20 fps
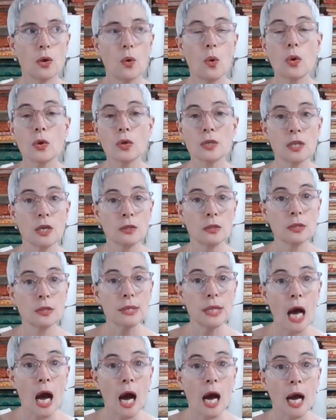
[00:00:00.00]
horizontal
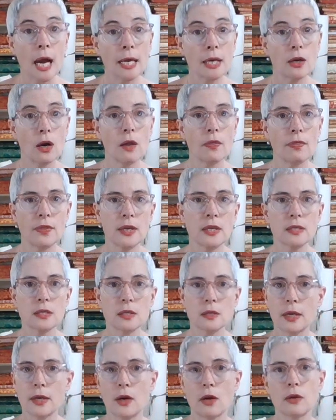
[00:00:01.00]
line on things
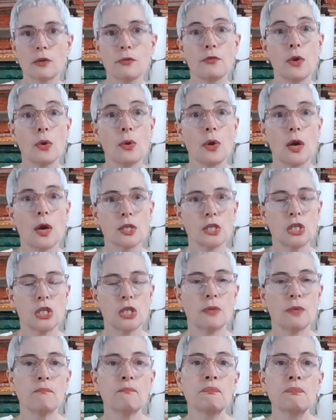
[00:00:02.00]
that like are in folk
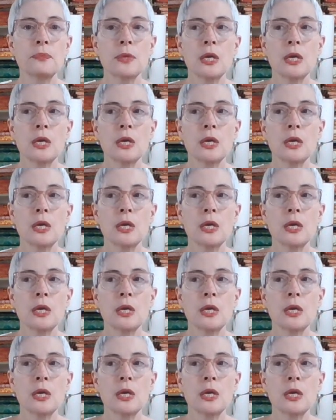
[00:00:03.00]
costume.